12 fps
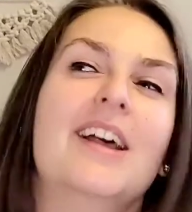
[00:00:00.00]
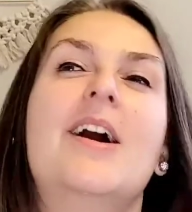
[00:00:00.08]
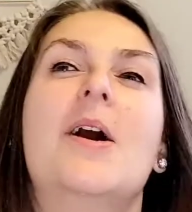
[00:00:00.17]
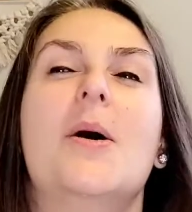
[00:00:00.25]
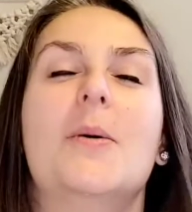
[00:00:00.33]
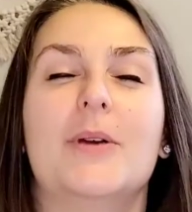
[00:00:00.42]

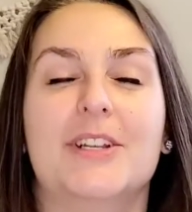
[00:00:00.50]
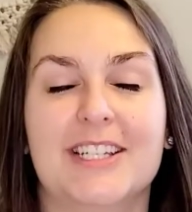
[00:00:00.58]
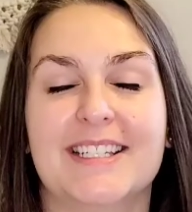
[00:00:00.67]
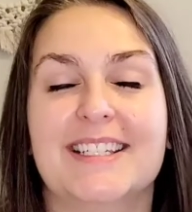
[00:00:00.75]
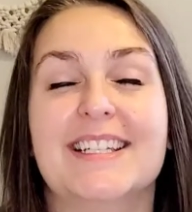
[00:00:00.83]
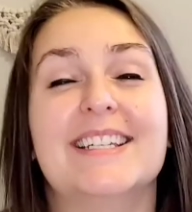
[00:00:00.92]
which
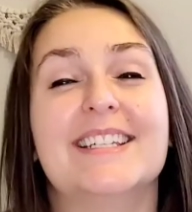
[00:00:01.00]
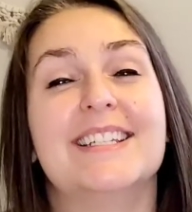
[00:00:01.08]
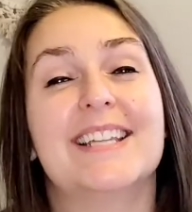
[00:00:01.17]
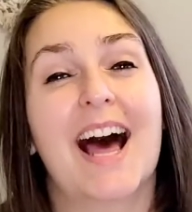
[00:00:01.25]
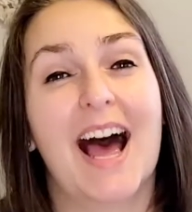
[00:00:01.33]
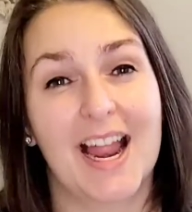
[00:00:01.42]
is
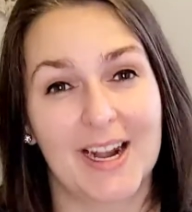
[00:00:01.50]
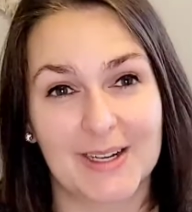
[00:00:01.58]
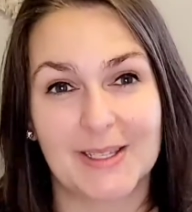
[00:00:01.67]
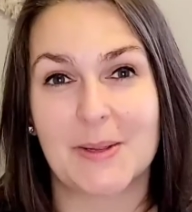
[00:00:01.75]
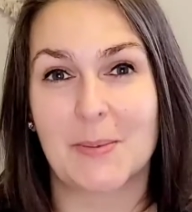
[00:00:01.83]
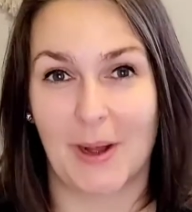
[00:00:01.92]

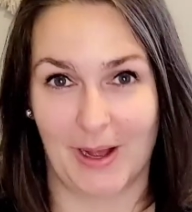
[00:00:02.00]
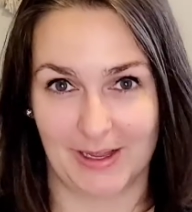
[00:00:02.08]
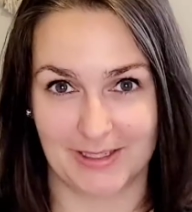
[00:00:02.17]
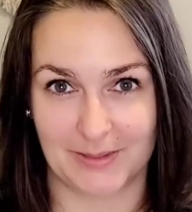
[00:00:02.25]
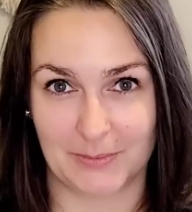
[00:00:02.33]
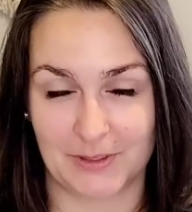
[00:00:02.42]
entirely
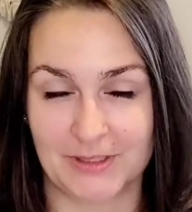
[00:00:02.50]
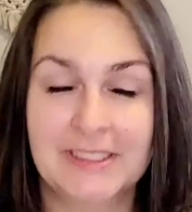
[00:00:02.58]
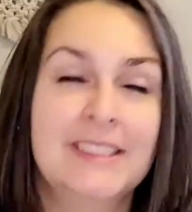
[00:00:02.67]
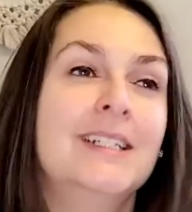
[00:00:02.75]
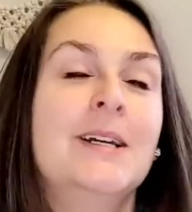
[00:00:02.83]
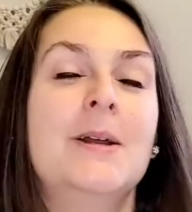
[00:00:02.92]
possible
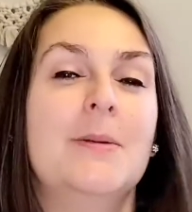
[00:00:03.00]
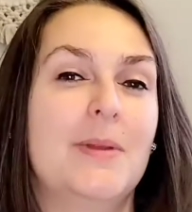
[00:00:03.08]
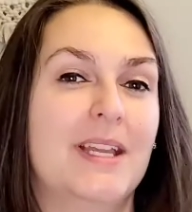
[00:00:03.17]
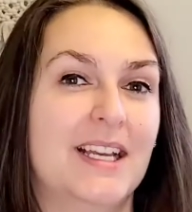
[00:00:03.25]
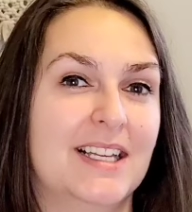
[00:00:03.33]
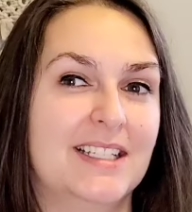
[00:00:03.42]

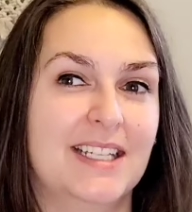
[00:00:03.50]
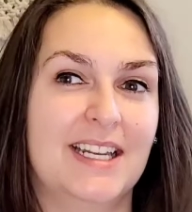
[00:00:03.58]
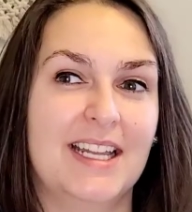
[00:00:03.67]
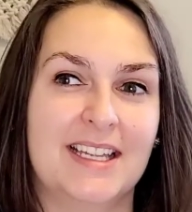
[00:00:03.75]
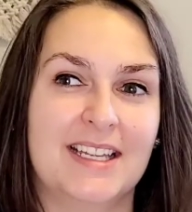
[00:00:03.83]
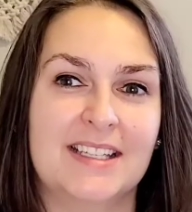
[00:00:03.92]
because it
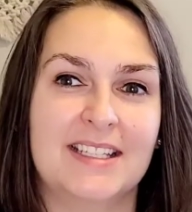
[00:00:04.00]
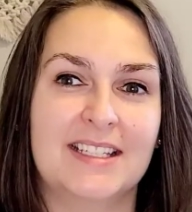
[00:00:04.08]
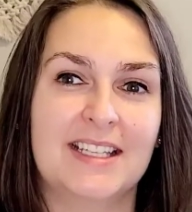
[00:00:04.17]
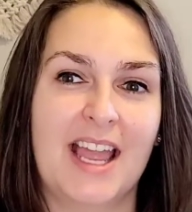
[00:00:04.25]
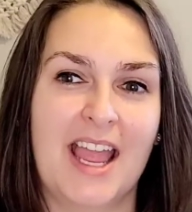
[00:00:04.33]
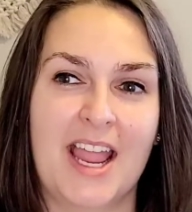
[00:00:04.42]
is
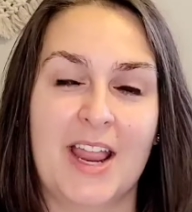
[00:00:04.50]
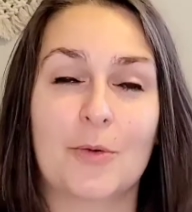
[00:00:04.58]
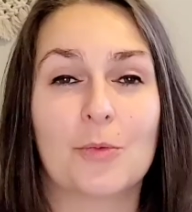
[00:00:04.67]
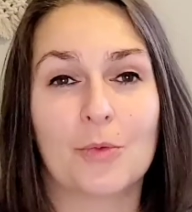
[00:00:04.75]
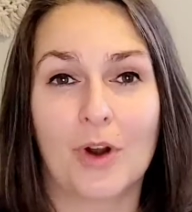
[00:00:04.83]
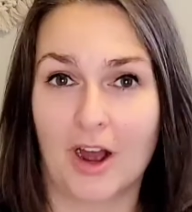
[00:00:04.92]
a
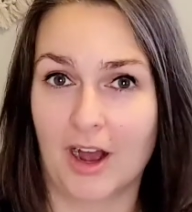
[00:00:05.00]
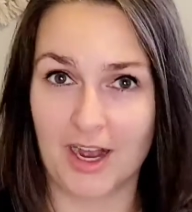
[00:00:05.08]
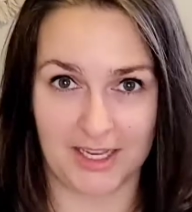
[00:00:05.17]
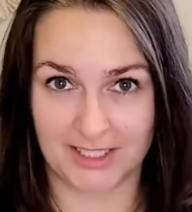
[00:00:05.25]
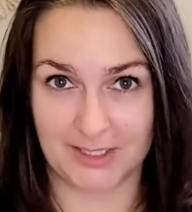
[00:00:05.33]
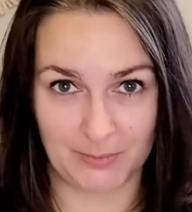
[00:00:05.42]
raw
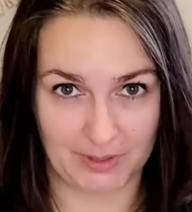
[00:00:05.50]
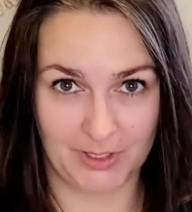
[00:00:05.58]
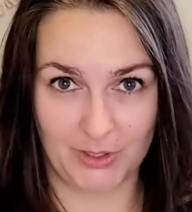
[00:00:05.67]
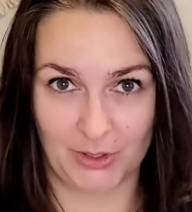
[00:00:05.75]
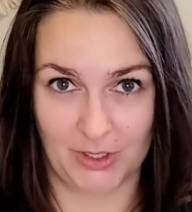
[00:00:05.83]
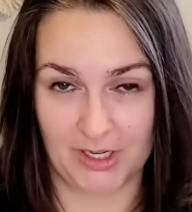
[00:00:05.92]
unspun
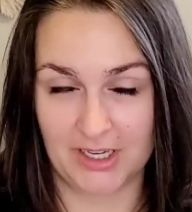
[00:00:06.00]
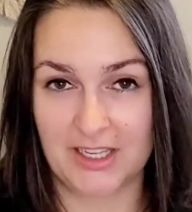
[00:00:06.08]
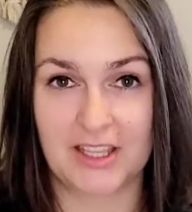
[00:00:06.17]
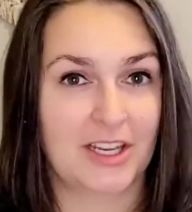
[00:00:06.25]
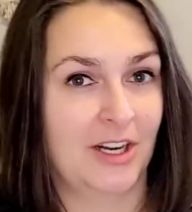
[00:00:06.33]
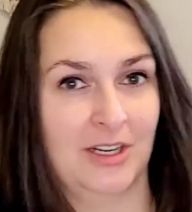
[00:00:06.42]
yarn.
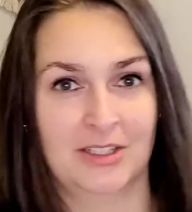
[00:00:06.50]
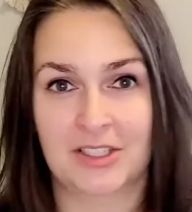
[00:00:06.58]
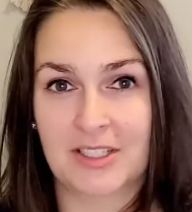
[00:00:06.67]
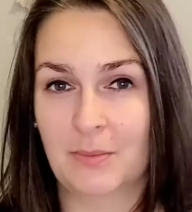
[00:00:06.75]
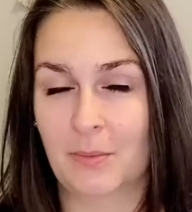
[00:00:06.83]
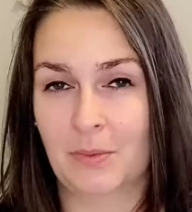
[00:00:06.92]
There's
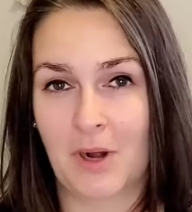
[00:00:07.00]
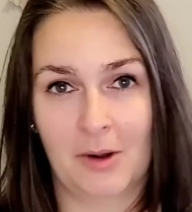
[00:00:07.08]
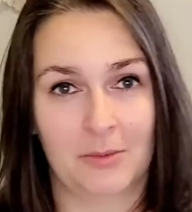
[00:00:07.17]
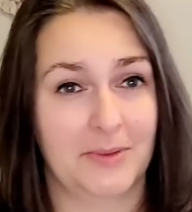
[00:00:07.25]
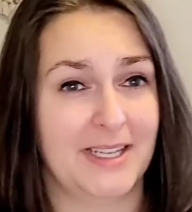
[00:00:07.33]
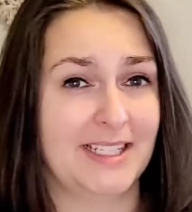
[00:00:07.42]

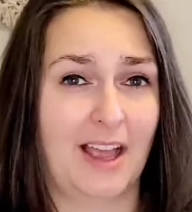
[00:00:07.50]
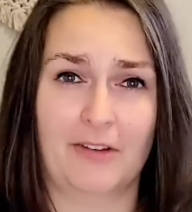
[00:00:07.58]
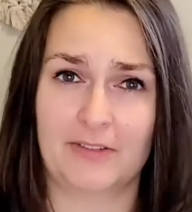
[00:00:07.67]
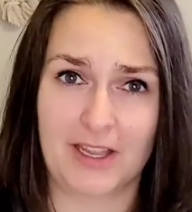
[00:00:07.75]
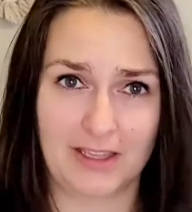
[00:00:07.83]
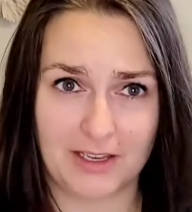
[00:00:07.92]
probably
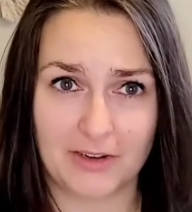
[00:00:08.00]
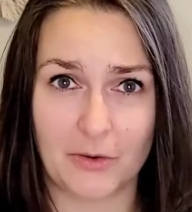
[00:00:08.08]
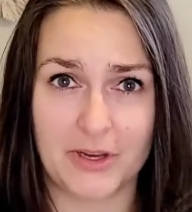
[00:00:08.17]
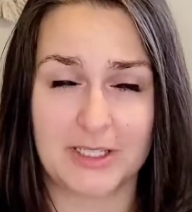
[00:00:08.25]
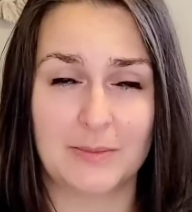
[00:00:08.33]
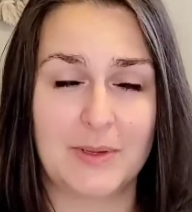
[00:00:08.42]
definitely going
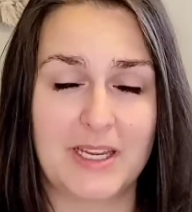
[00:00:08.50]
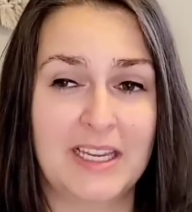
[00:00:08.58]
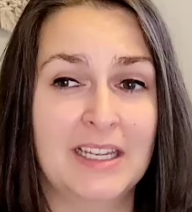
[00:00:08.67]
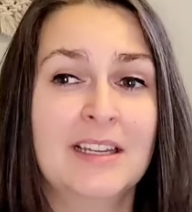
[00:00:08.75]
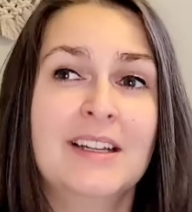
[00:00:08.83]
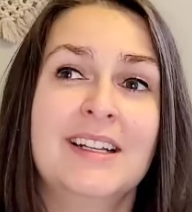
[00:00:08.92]
to be
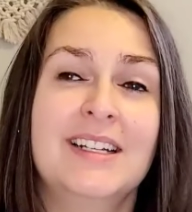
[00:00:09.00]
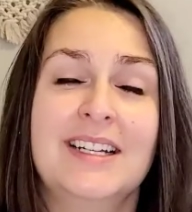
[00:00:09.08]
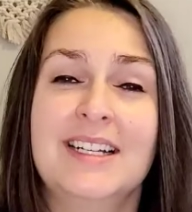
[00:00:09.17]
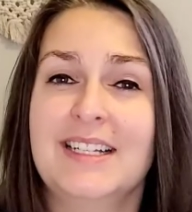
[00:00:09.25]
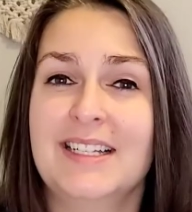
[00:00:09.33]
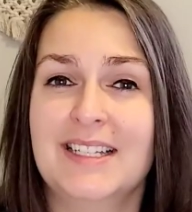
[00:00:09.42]

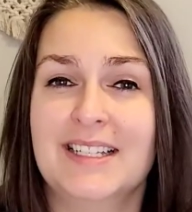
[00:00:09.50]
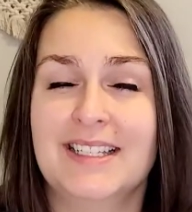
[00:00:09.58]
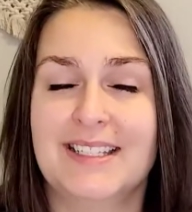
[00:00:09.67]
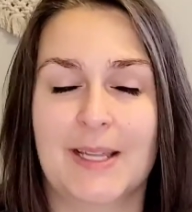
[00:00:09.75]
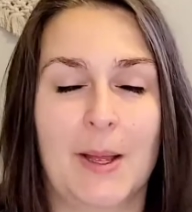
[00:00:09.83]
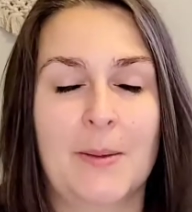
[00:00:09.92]

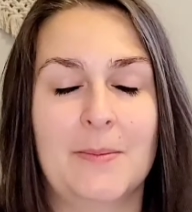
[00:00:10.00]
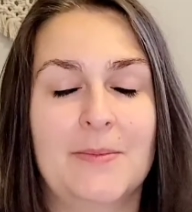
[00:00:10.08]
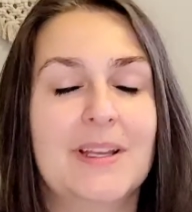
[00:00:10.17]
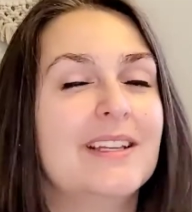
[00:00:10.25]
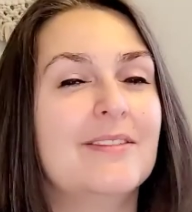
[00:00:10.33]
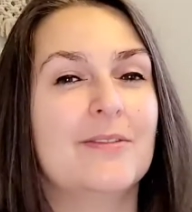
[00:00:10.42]
some
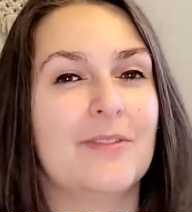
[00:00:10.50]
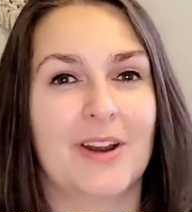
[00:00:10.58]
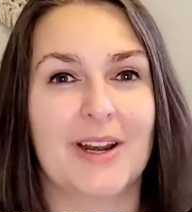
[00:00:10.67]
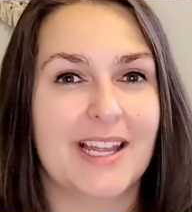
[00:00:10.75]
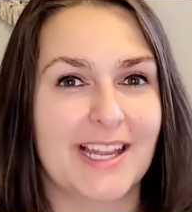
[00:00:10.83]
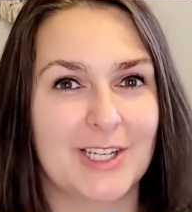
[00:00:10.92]

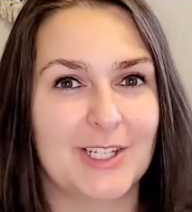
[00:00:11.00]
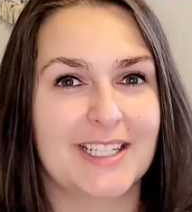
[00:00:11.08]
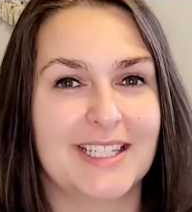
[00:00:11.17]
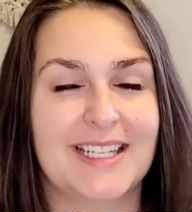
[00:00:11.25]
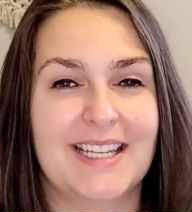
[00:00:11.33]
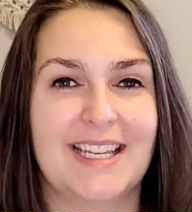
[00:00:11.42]

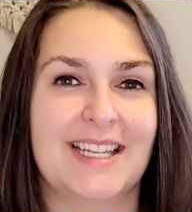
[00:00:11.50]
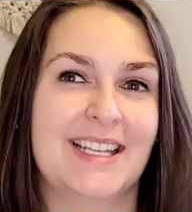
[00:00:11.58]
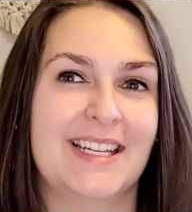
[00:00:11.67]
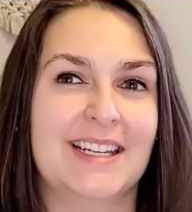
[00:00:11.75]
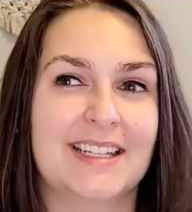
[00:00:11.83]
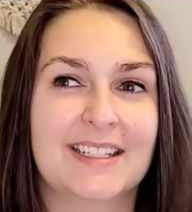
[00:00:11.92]
variation
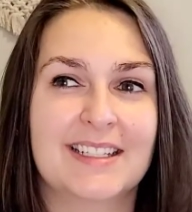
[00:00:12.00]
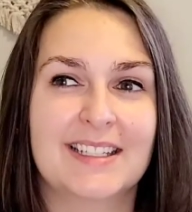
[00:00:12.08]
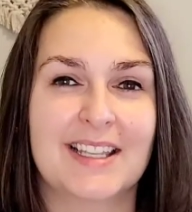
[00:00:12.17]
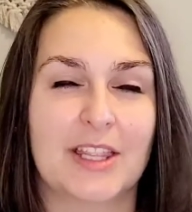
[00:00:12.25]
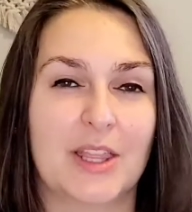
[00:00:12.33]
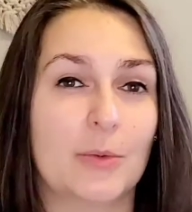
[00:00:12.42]
in
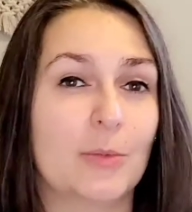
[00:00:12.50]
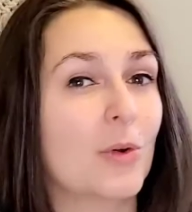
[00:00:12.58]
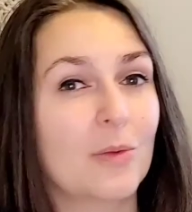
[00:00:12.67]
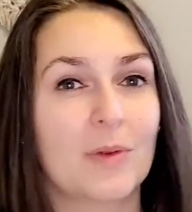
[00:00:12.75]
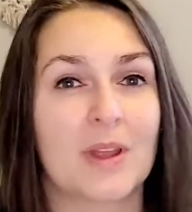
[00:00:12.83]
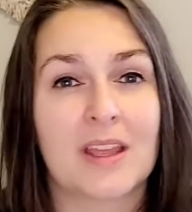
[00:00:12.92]
the
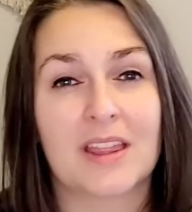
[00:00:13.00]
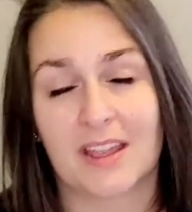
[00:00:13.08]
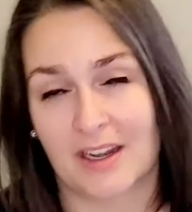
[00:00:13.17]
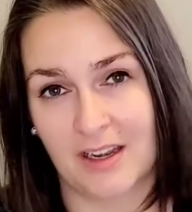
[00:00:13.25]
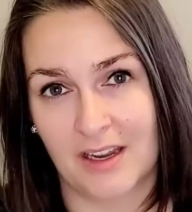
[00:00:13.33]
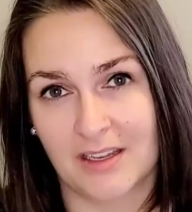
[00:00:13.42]
roving
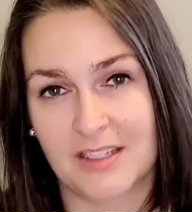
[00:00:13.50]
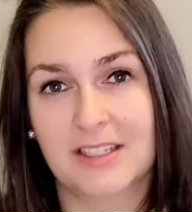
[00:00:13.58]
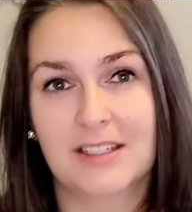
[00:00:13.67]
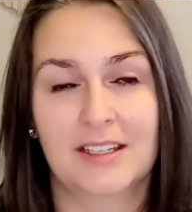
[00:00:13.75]
thickness,